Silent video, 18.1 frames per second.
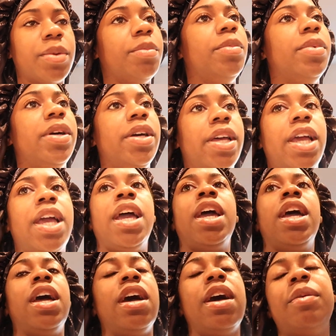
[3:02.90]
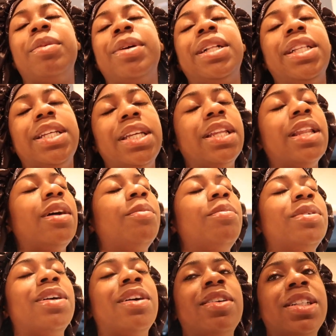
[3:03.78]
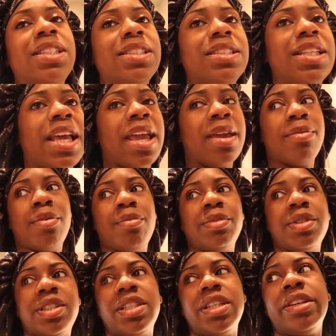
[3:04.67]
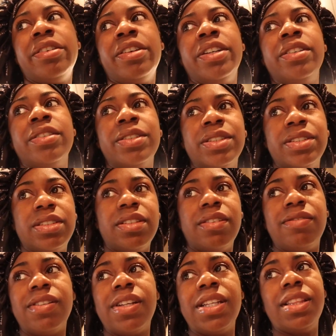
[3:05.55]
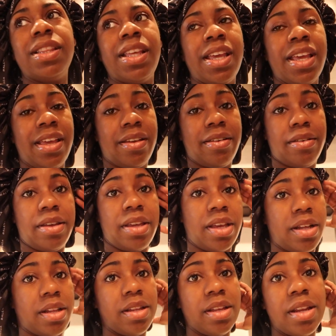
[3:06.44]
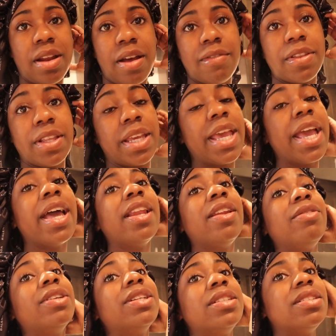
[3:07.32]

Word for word: but I'm gonna clean up all his gaming material and stuff like that and clean off the counter and